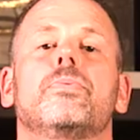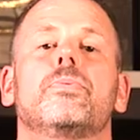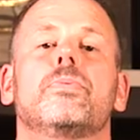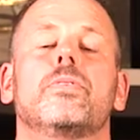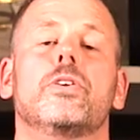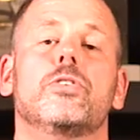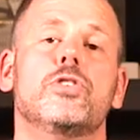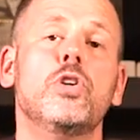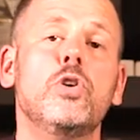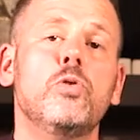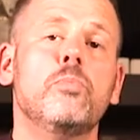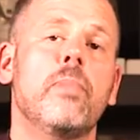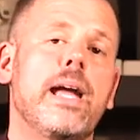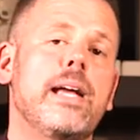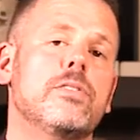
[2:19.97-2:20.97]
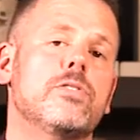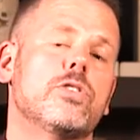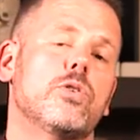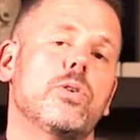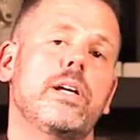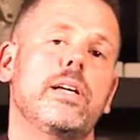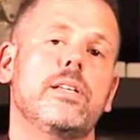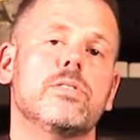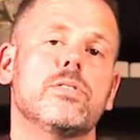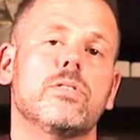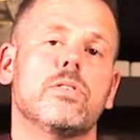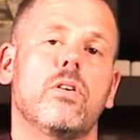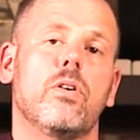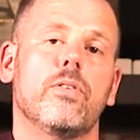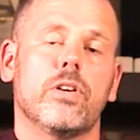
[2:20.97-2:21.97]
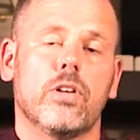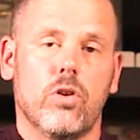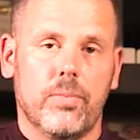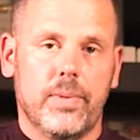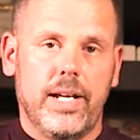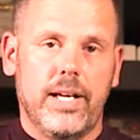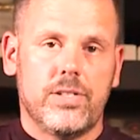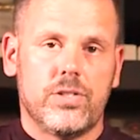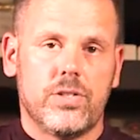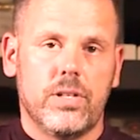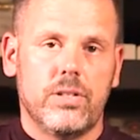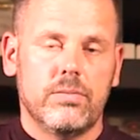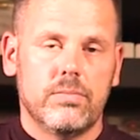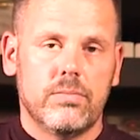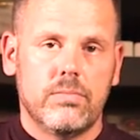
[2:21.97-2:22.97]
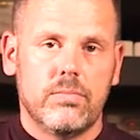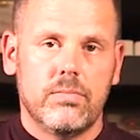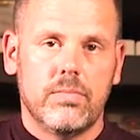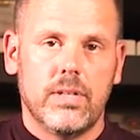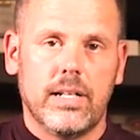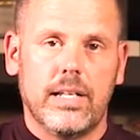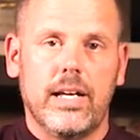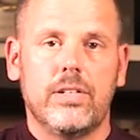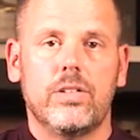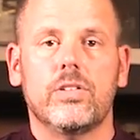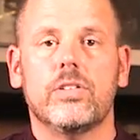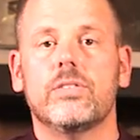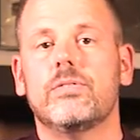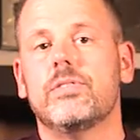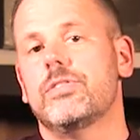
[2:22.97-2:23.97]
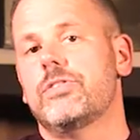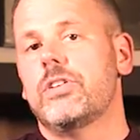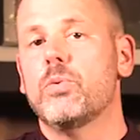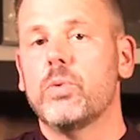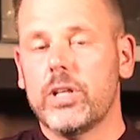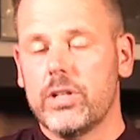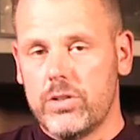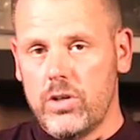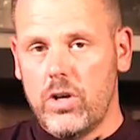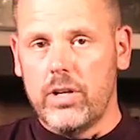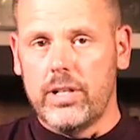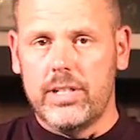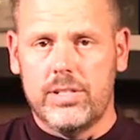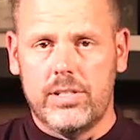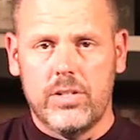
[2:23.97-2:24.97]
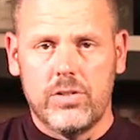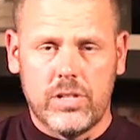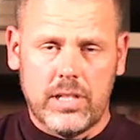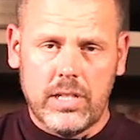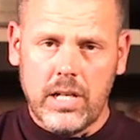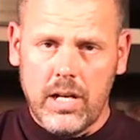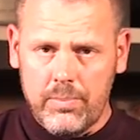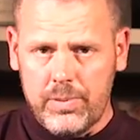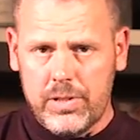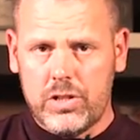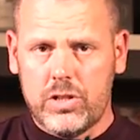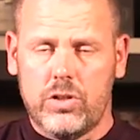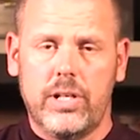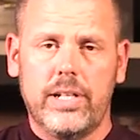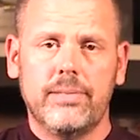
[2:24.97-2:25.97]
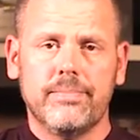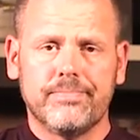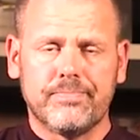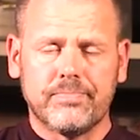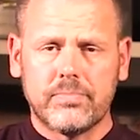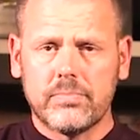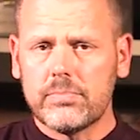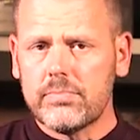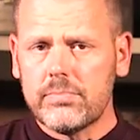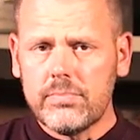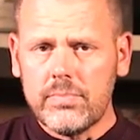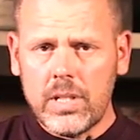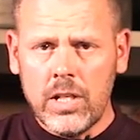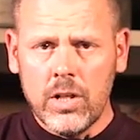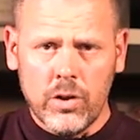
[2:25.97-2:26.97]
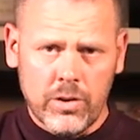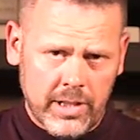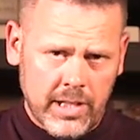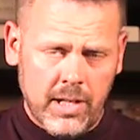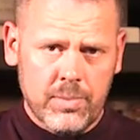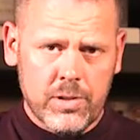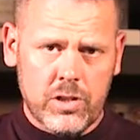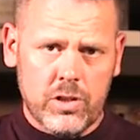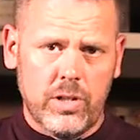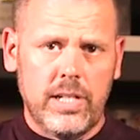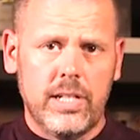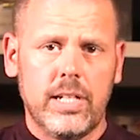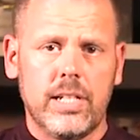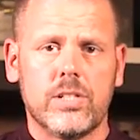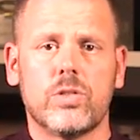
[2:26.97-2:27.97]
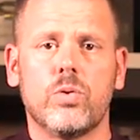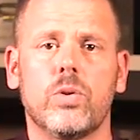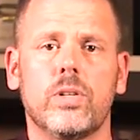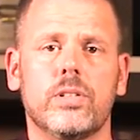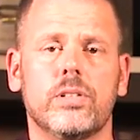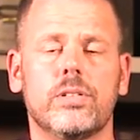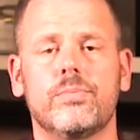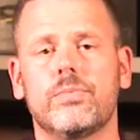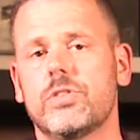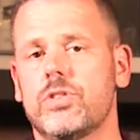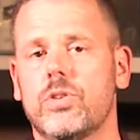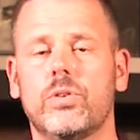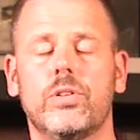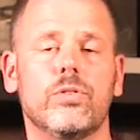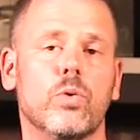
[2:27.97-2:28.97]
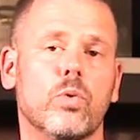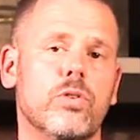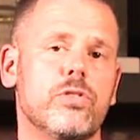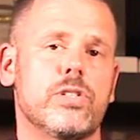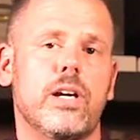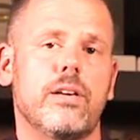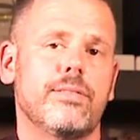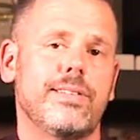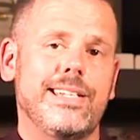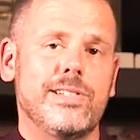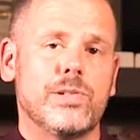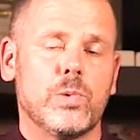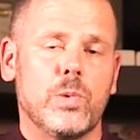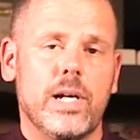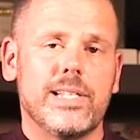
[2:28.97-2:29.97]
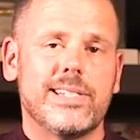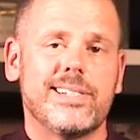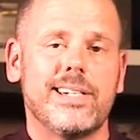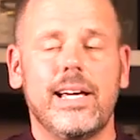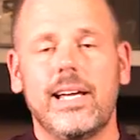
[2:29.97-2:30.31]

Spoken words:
There are 2 main screens on the Garmin Astro that allow you to see where your dog is. There's a compass screen, and on the compass screen it's going to show you north, south, east, west,